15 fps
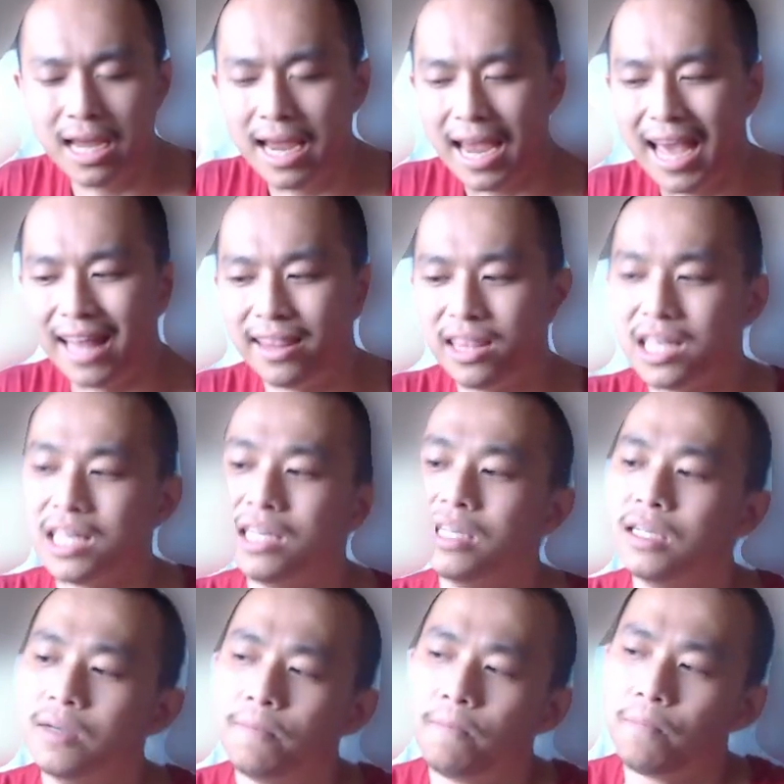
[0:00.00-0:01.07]
And then
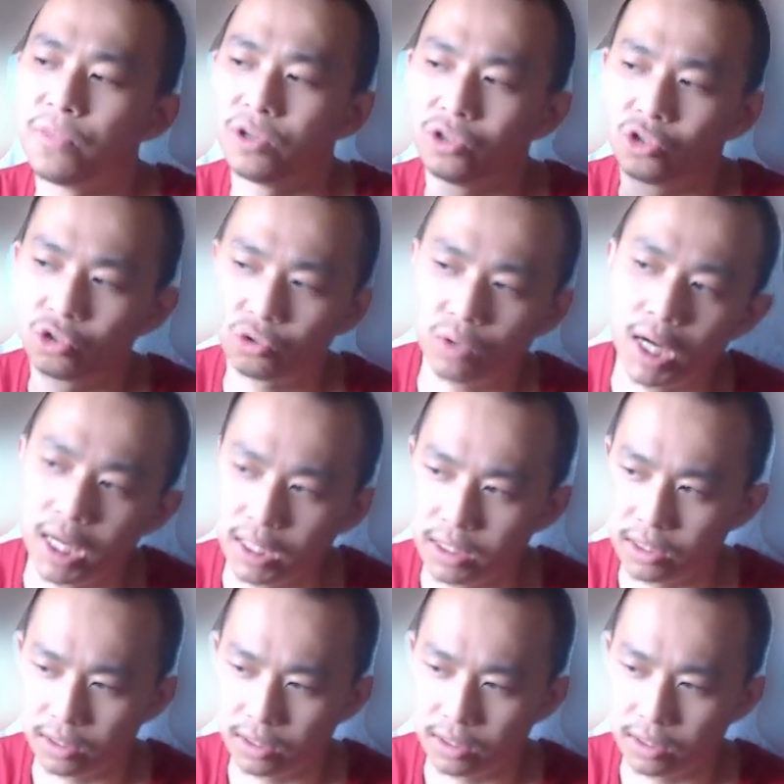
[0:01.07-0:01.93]
the trust